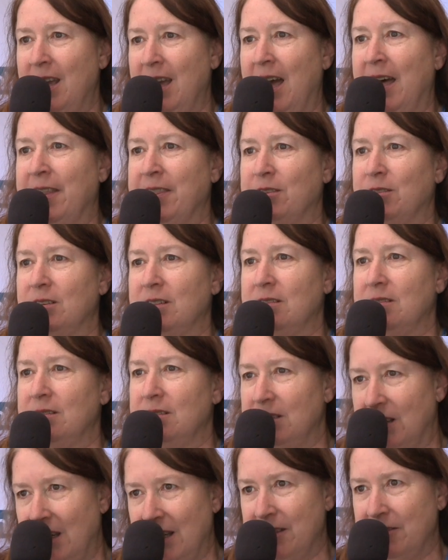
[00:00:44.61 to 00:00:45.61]
And there are a
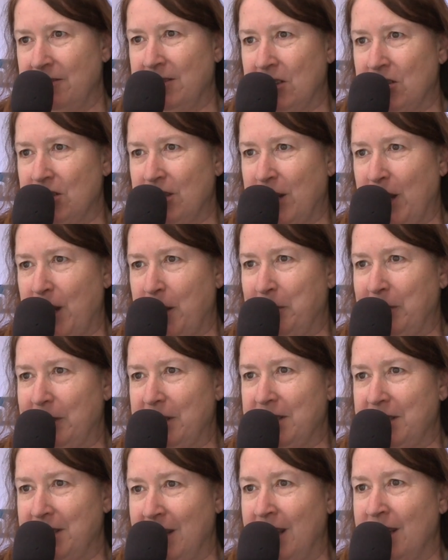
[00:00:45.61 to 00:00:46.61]
lot of venture
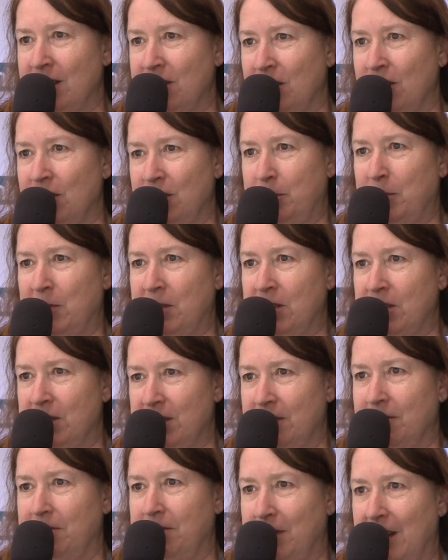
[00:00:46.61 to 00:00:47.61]
capitalists and entrepreneurs
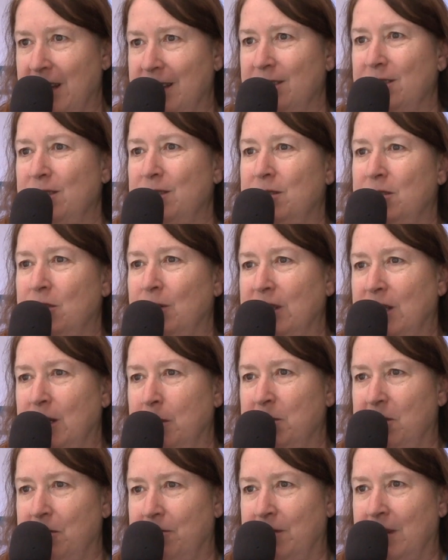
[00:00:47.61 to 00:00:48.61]
in France, so I
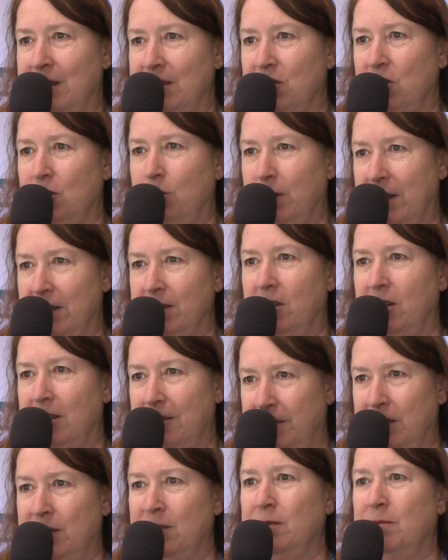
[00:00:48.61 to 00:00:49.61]
come to France quite
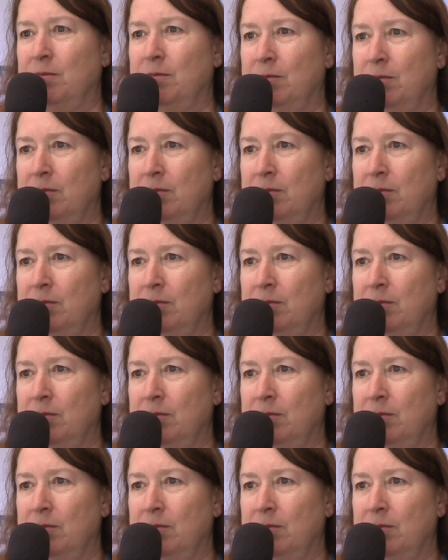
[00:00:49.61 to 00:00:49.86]
often.